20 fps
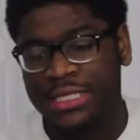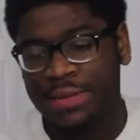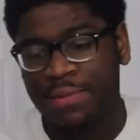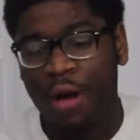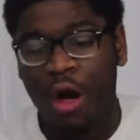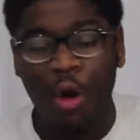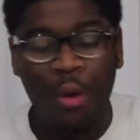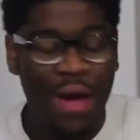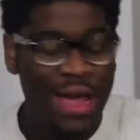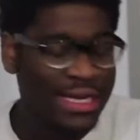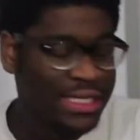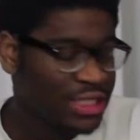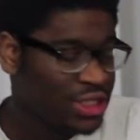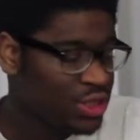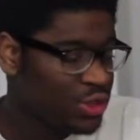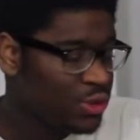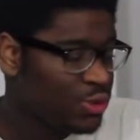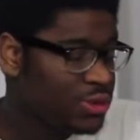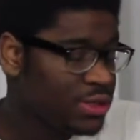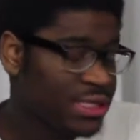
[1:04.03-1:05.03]
some all white
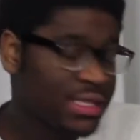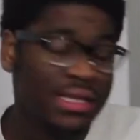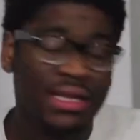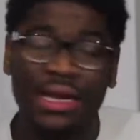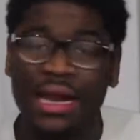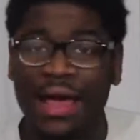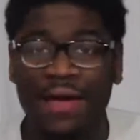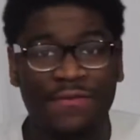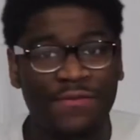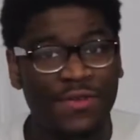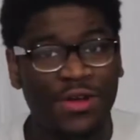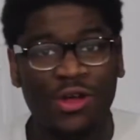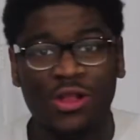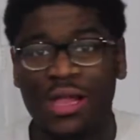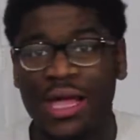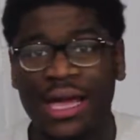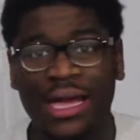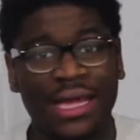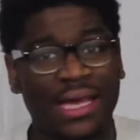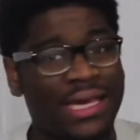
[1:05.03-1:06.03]
shoes, and then I feel
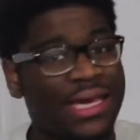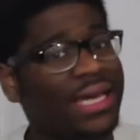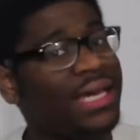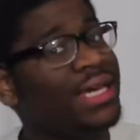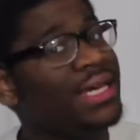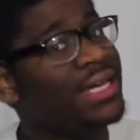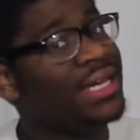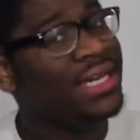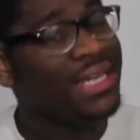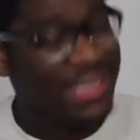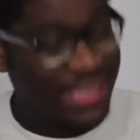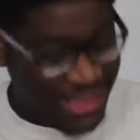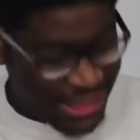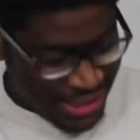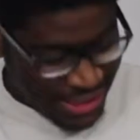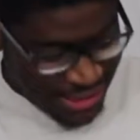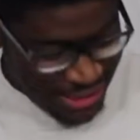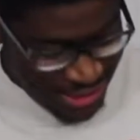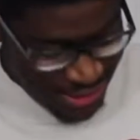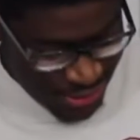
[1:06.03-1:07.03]
like,
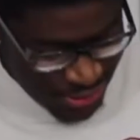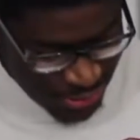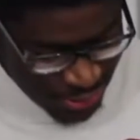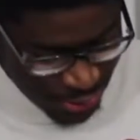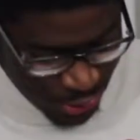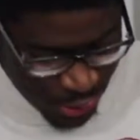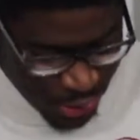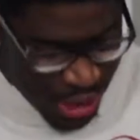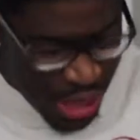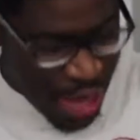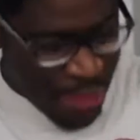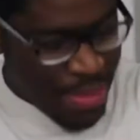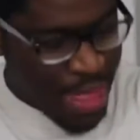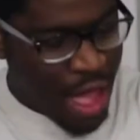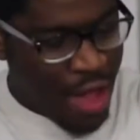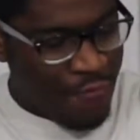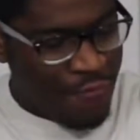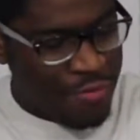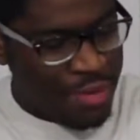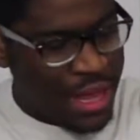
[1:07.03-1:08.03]
ooh, came
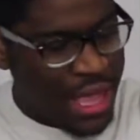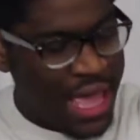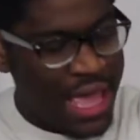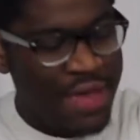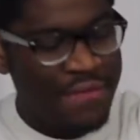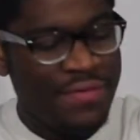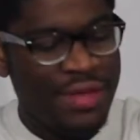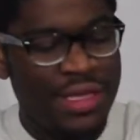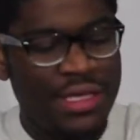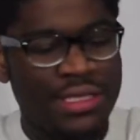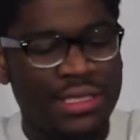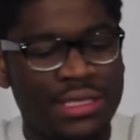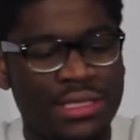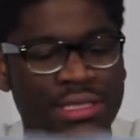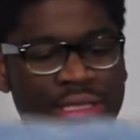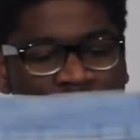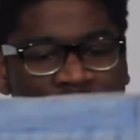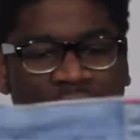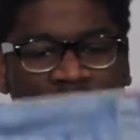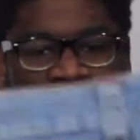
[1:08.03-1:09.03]
down from the
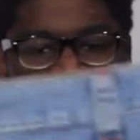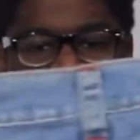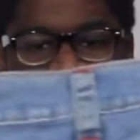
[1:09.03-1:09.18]
heavens.